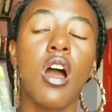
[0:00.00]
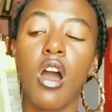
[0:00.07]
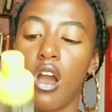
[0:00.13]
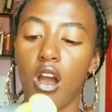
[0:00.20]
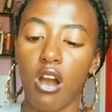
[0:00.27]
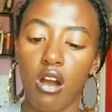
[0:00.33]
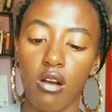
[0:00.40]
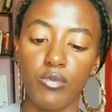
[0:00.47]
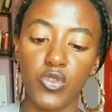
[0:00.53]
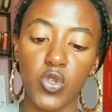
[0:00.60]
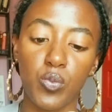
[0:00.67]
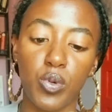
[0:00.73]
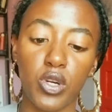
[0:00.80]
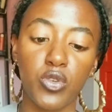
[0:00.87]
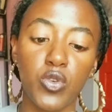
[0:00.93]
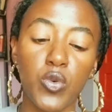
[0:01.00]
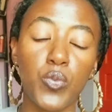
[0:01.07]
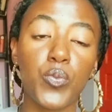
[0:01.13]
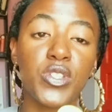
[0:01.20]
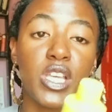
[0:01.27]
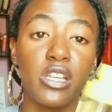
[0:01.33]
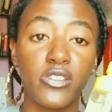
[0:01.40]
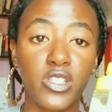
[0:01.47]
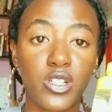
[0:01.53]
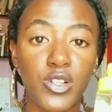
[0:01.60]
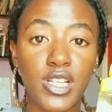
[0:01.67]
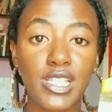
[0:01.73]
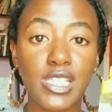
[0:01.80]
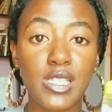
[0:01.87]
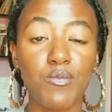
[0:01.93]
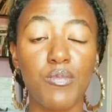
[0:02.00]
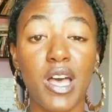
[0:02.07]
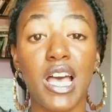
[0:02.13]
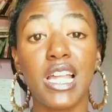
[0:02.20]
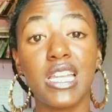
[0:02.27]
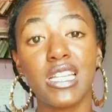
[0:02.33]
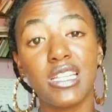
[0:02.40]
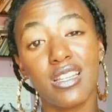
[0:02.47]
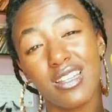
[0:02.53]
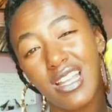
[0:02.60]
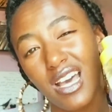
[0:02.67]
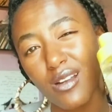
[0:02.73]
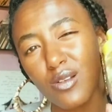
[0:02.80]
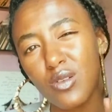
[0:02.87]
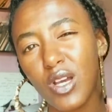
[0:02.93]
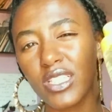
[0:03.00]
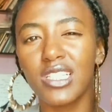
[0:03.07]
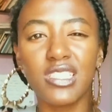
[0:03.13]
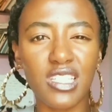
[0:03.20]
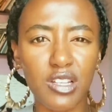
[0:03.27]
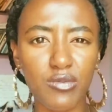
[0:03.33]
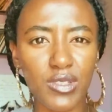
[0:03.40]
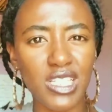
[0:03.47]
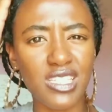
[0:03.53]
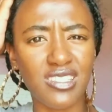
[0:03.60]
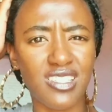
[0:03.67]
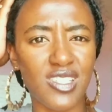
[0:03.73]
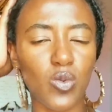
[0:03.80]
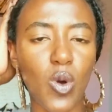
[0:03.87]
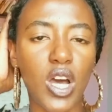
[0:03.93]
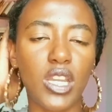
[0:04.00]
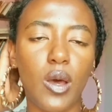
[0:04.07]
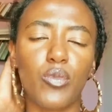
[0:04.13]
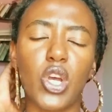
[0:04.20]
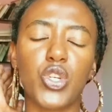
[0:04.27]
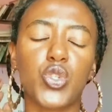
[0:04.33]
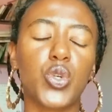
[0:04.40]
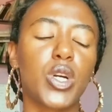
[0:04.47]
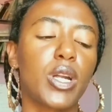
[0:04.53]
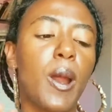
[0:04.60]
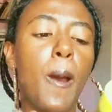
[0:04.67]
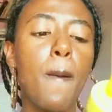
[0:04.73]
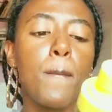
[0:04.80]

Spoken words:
Supergoop sunscreens, but I don't know, I think they released this one, I'm not sure.